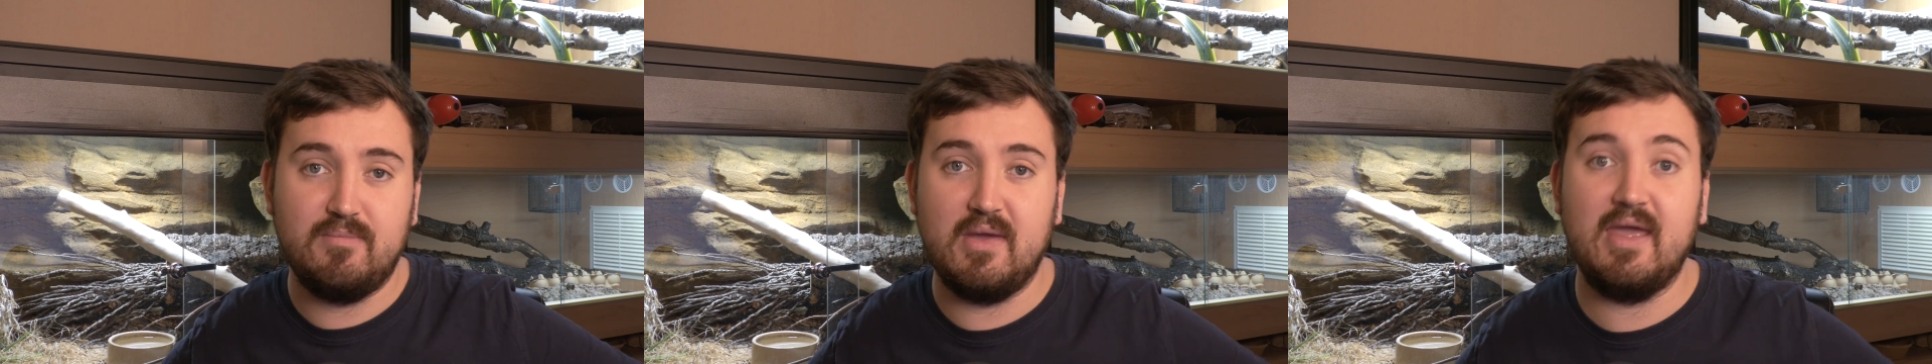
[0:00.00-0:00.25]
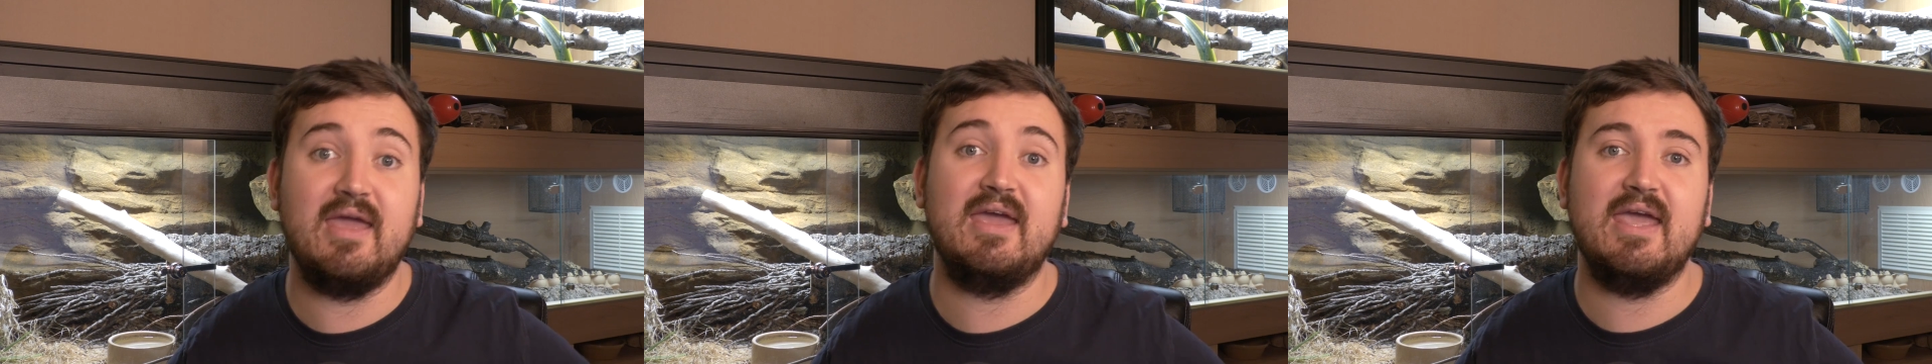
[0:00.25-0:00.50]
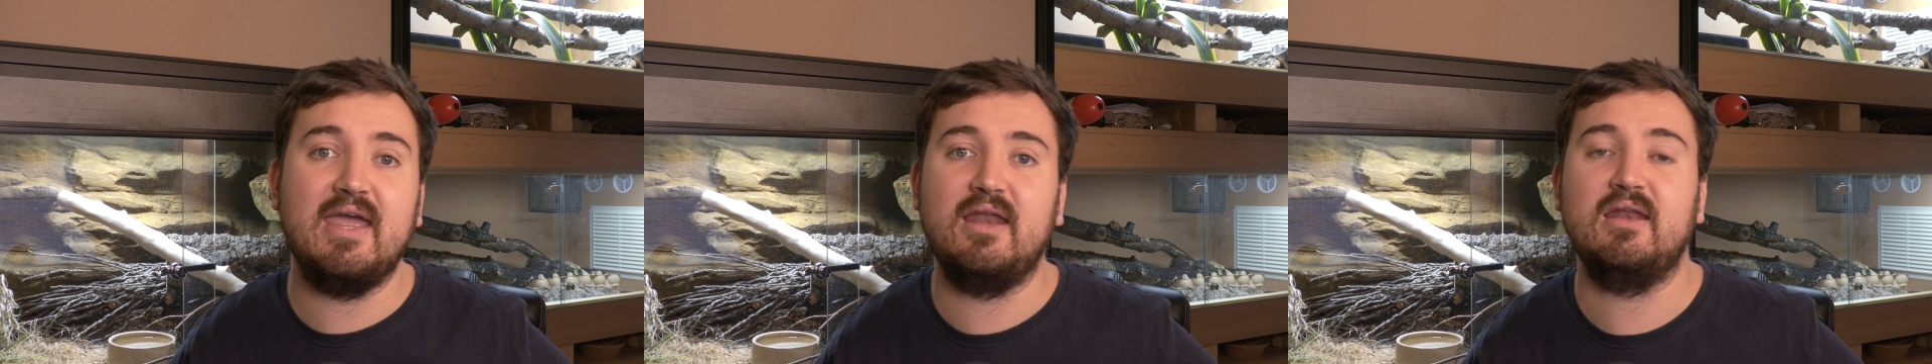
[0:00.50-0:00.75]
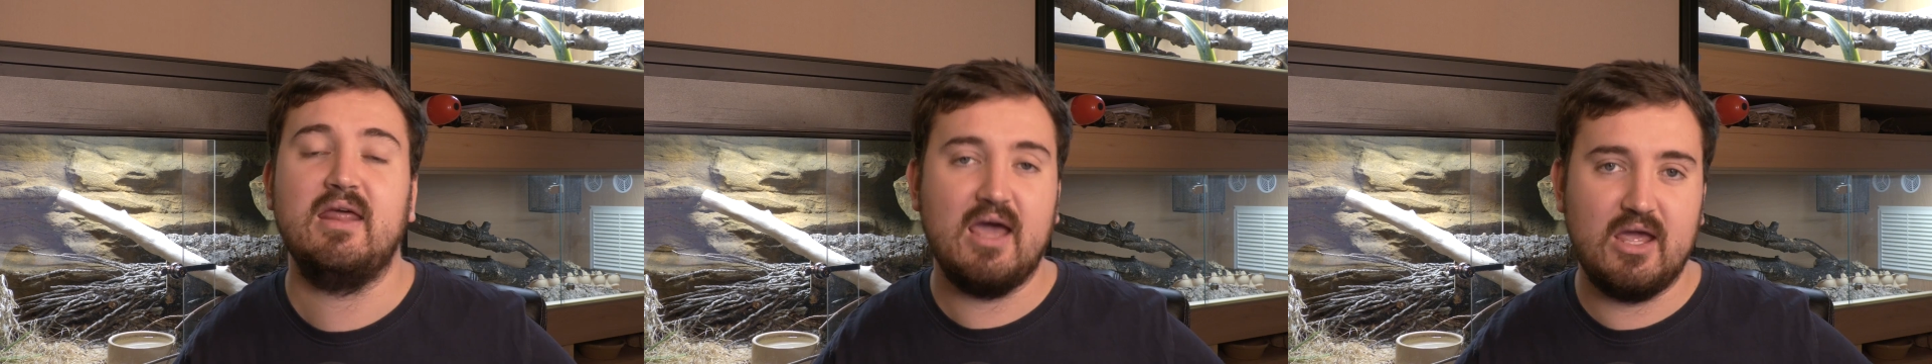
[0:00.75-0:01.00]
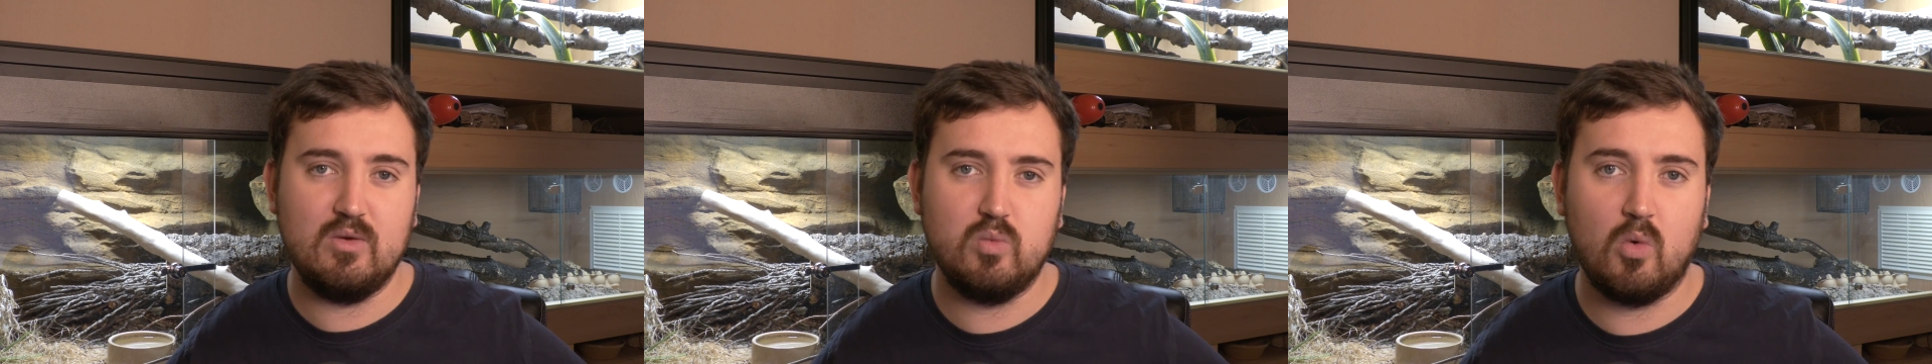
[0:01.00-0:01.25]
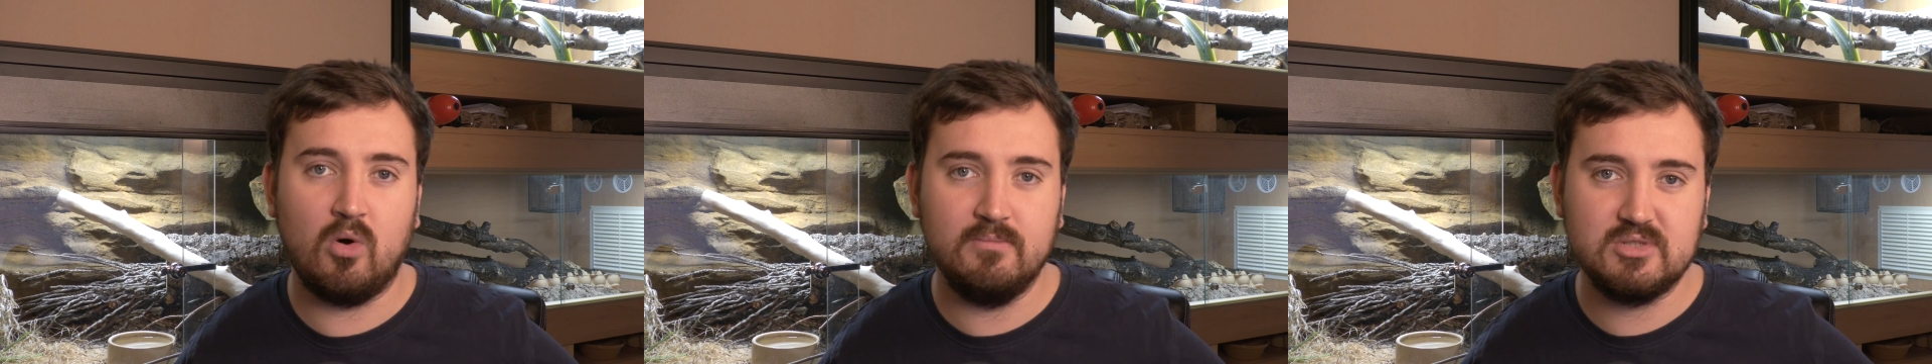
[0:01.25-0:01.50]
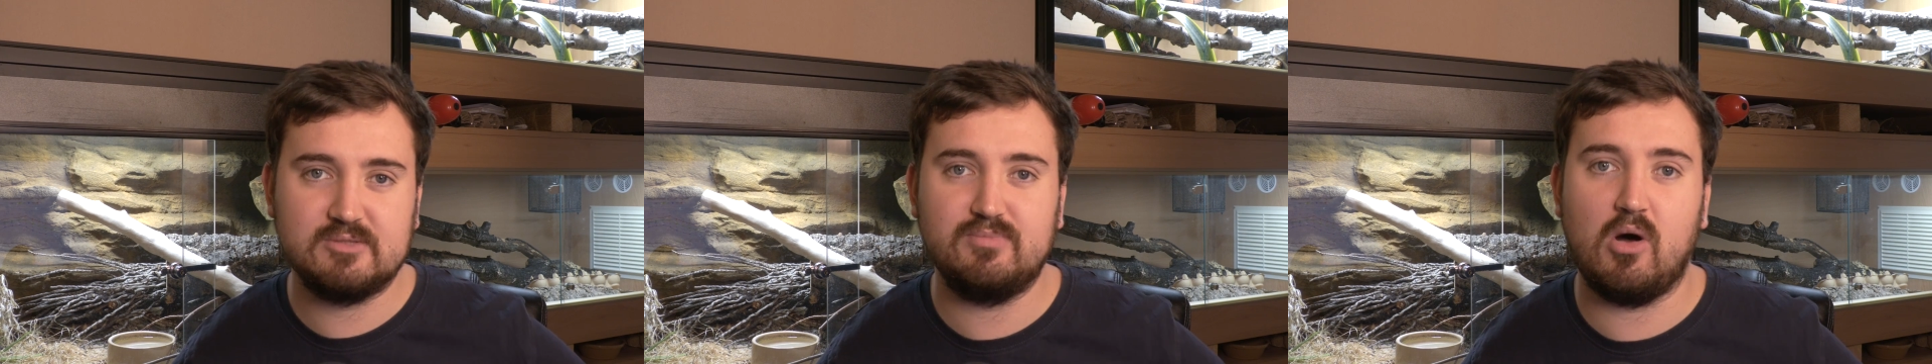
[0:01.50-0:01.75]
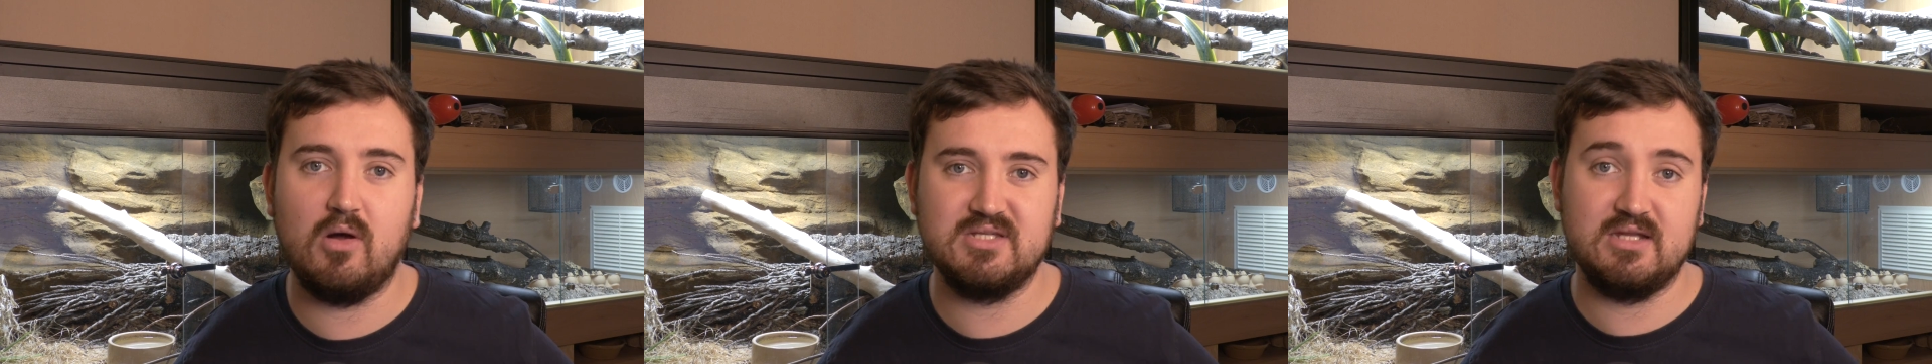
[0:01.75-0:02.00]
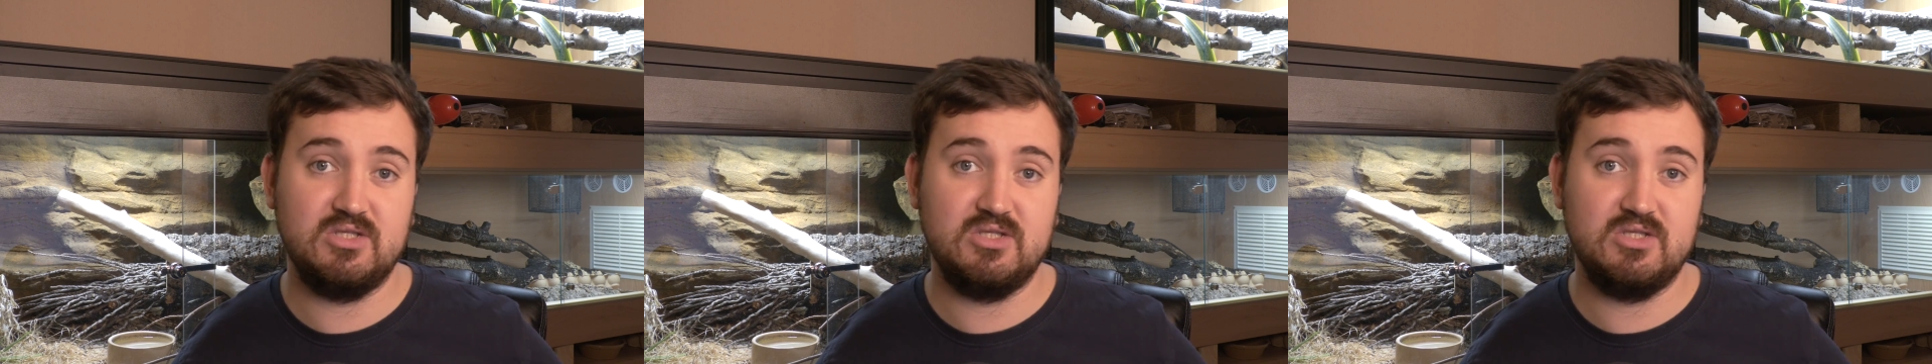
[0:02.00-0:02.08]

being in a warm spot